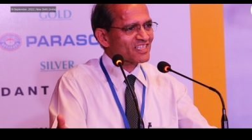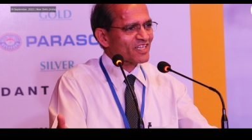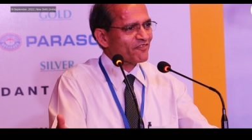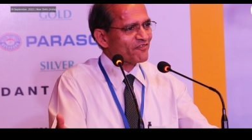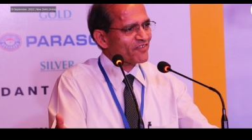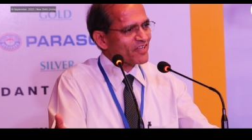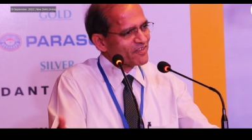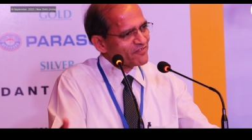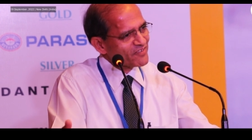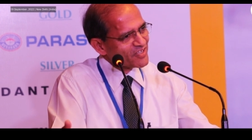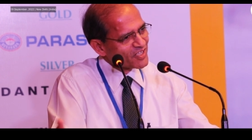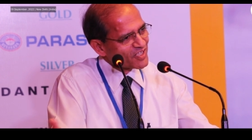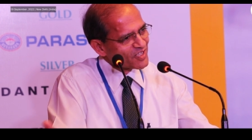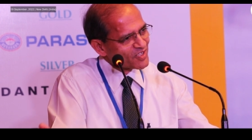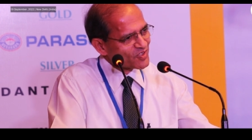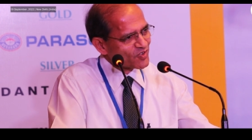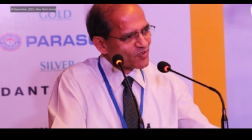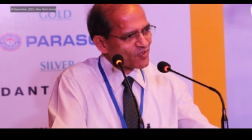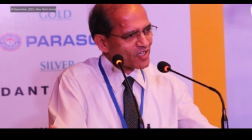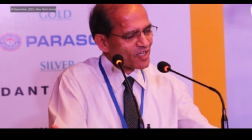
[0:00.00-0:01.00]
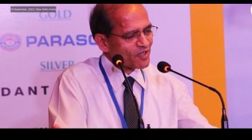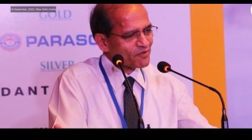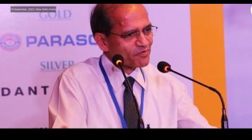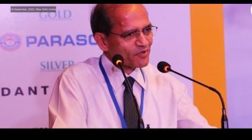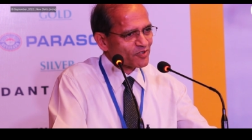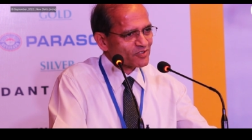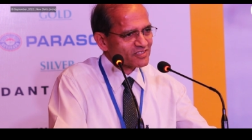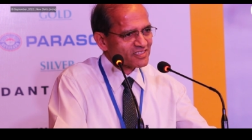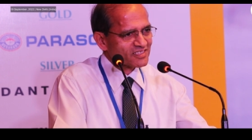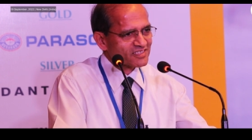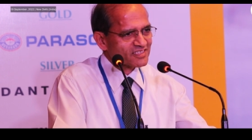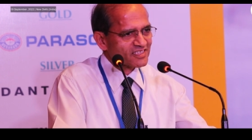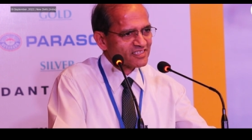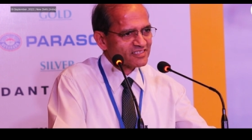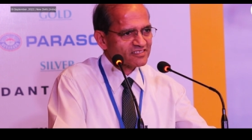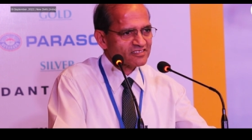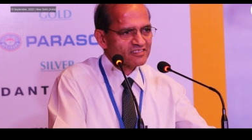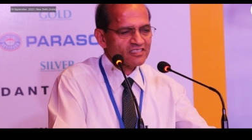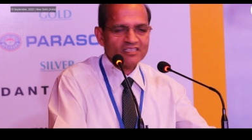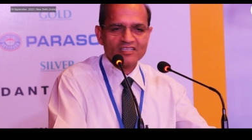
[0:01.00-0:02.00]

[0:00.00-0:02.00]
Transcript: the way we control our processes?